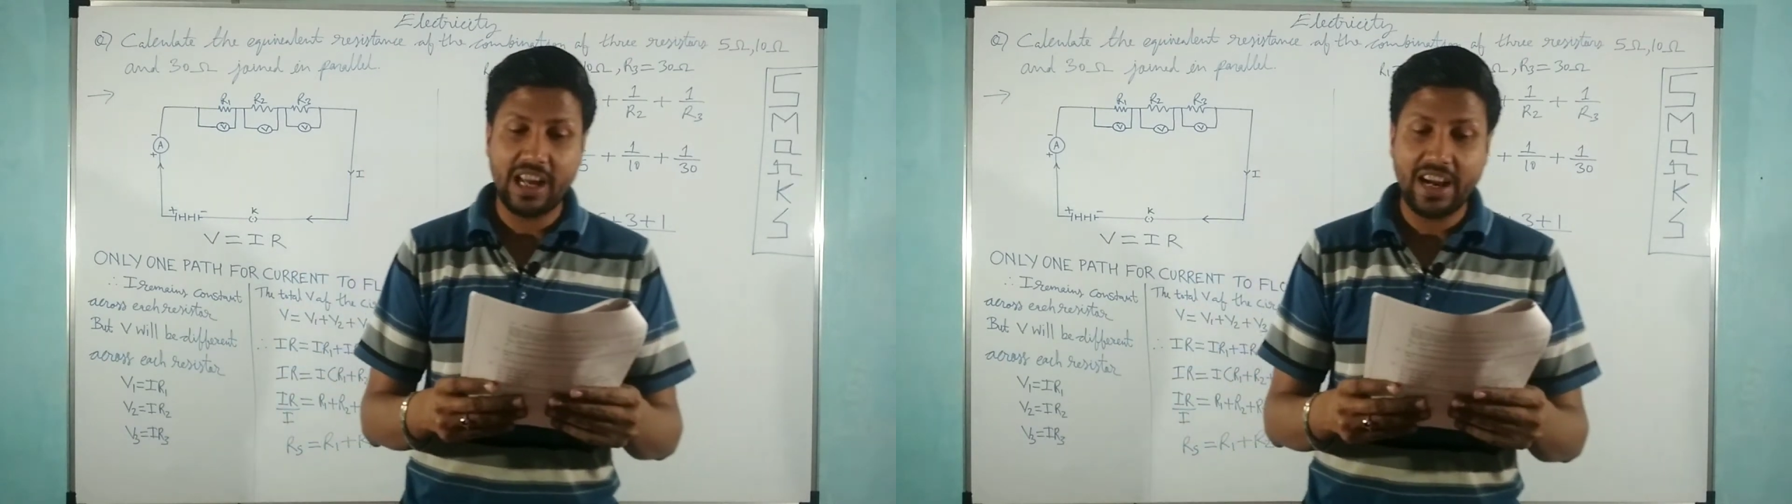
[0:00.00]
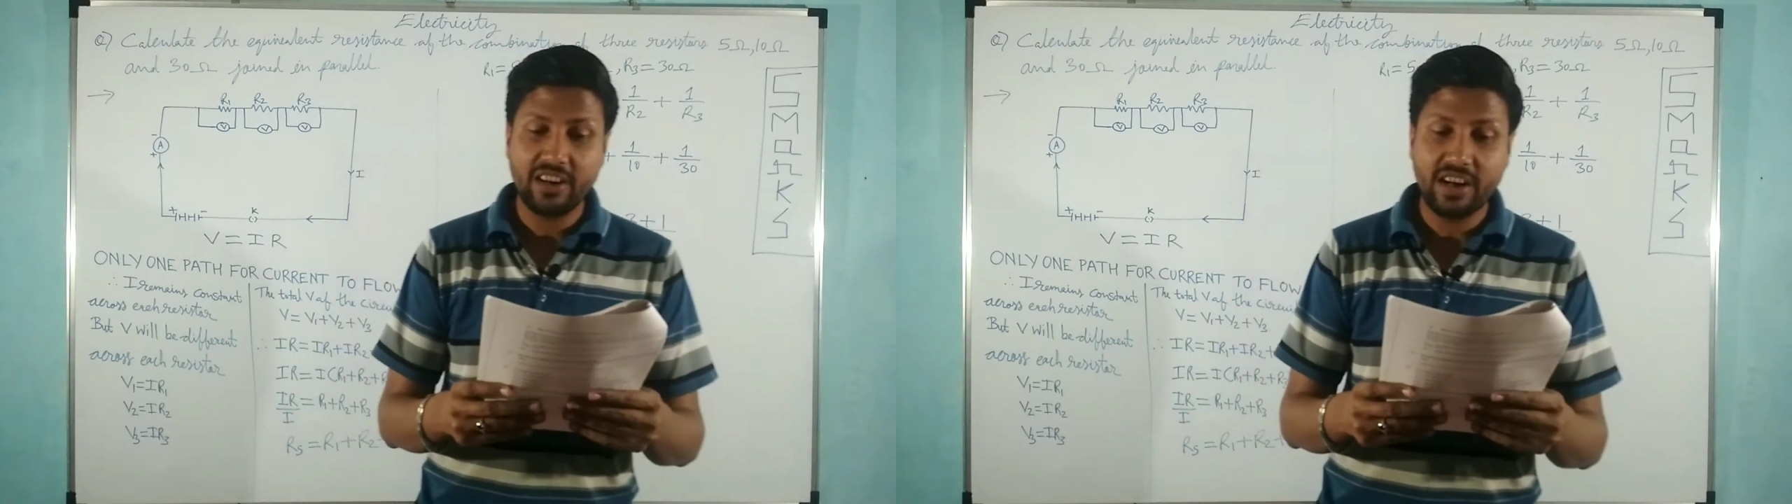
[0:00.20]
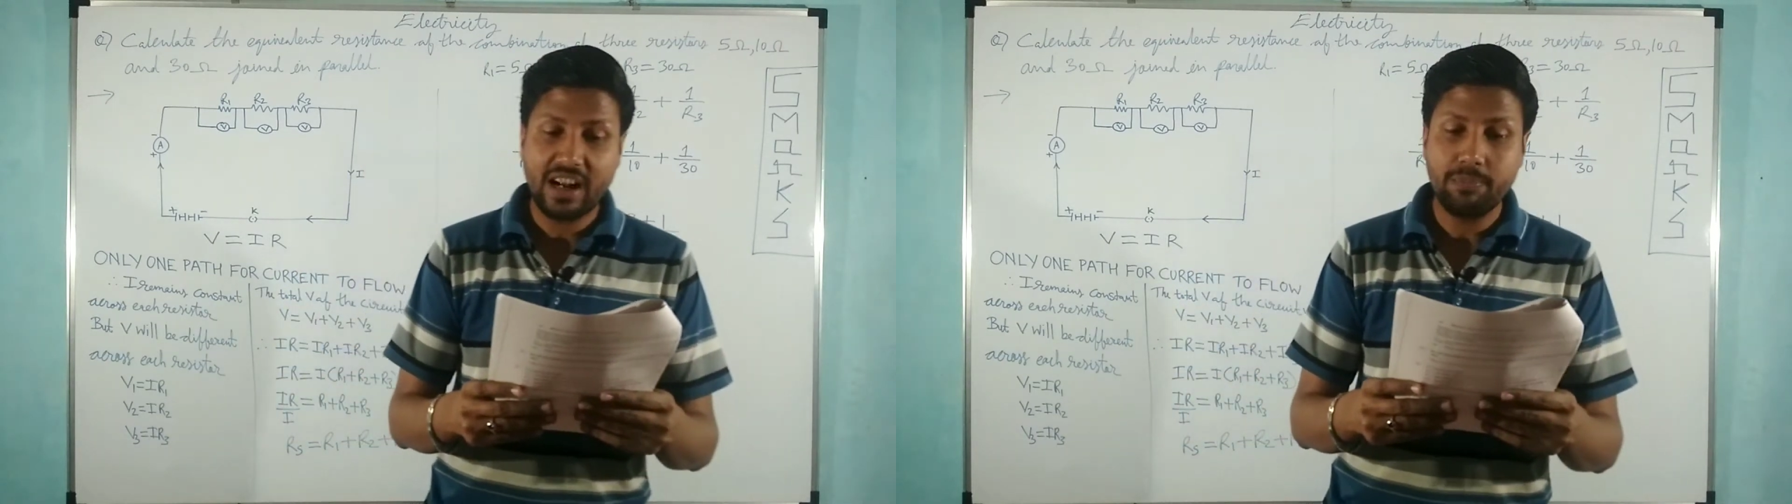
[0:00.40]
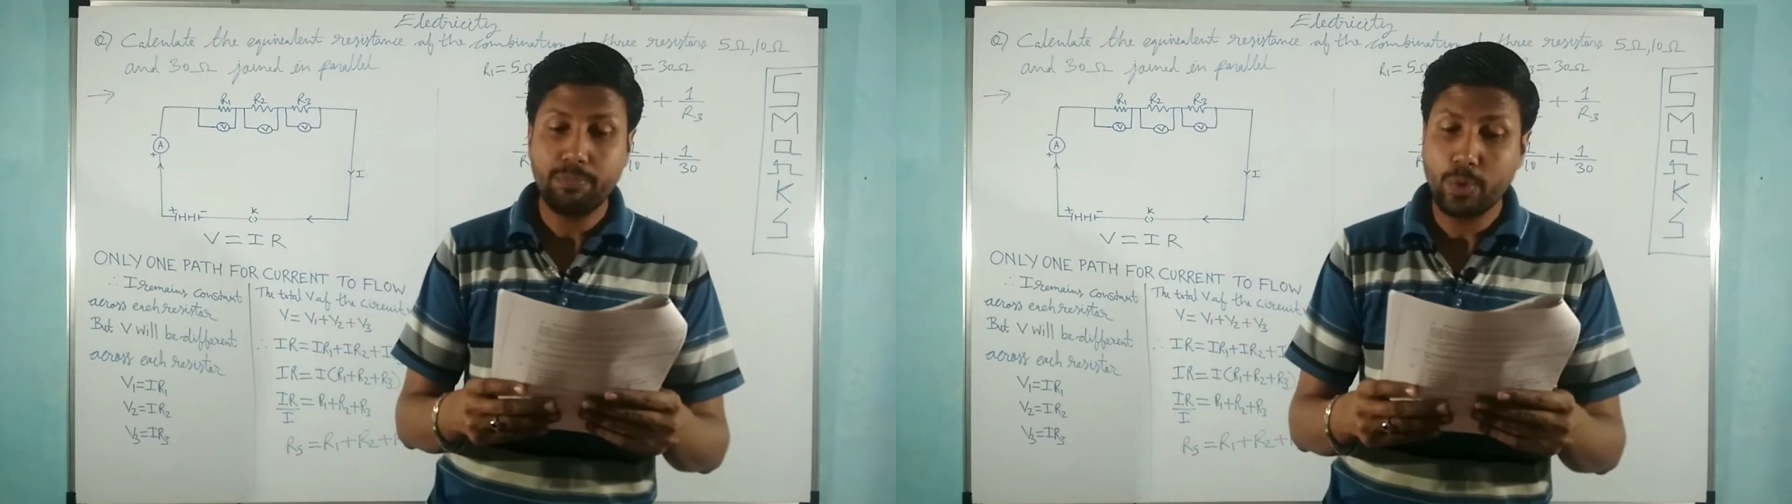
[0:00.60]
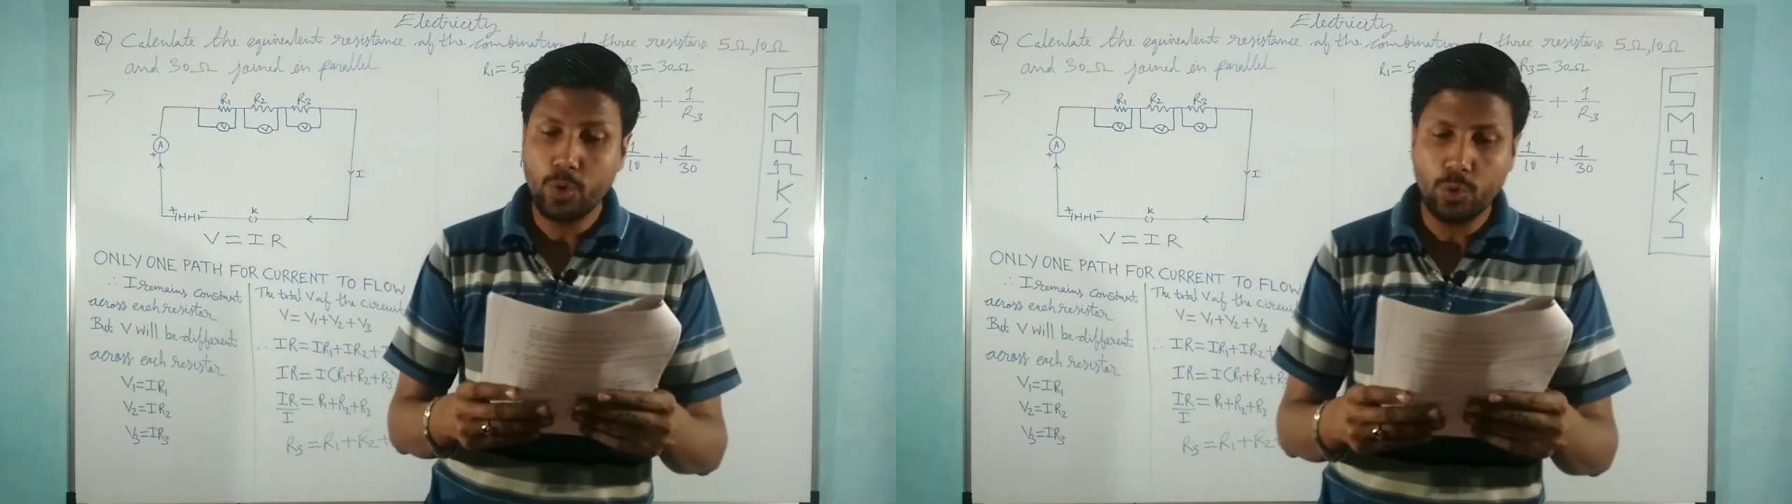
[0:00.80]

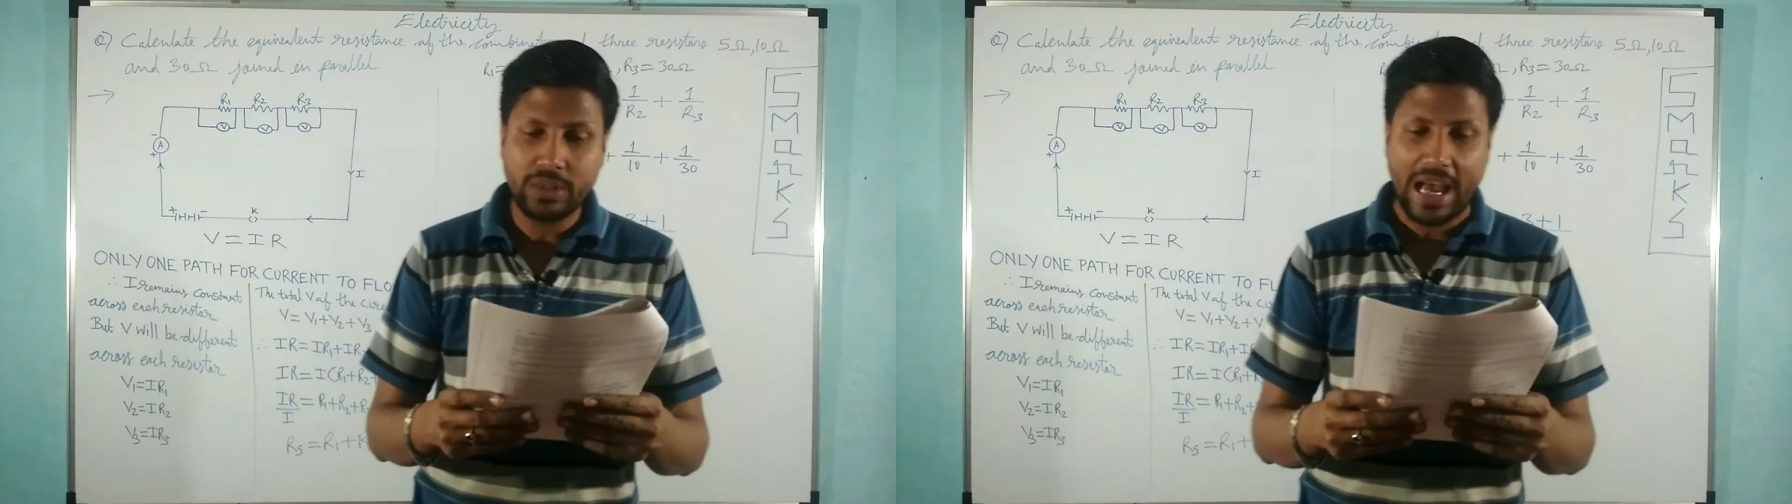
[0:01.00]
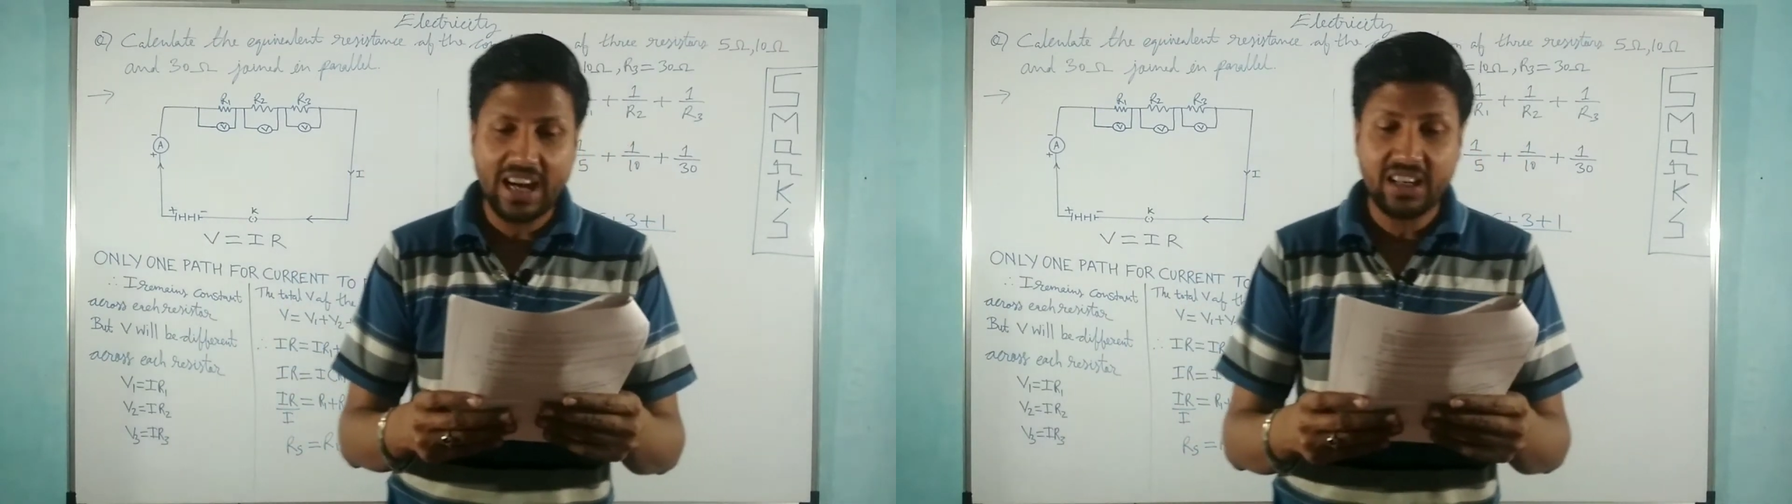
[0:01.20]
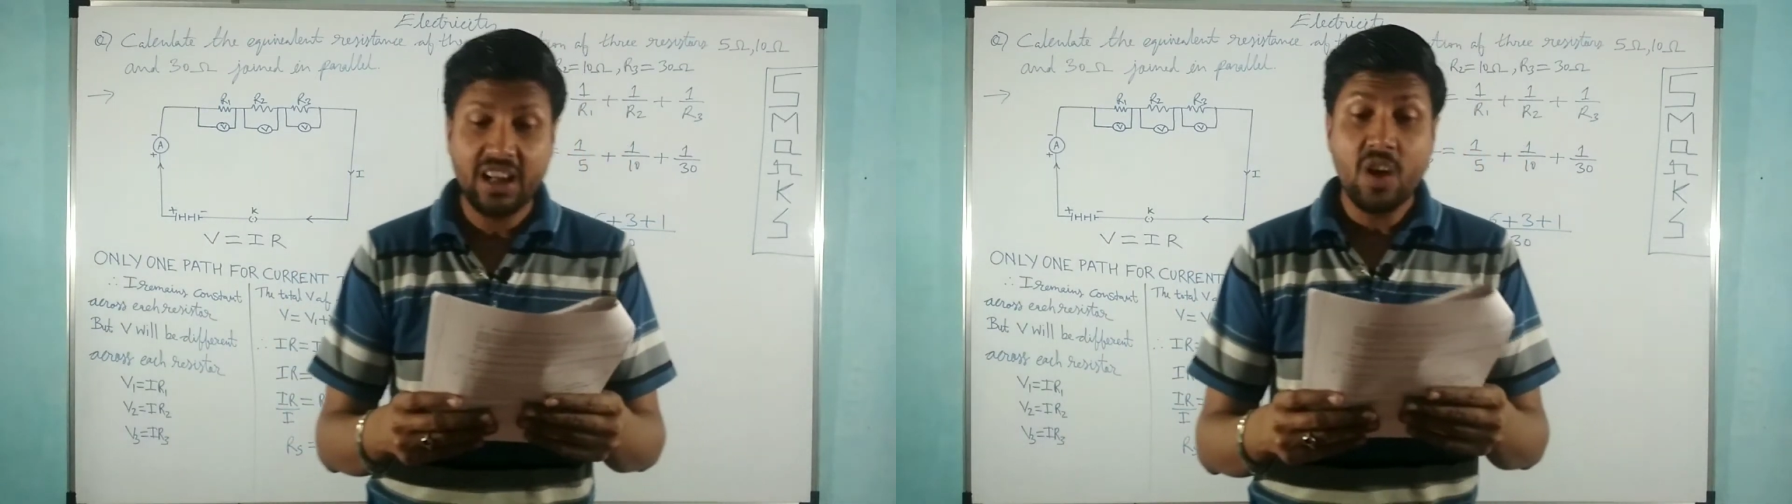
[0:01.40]
diagram, prove that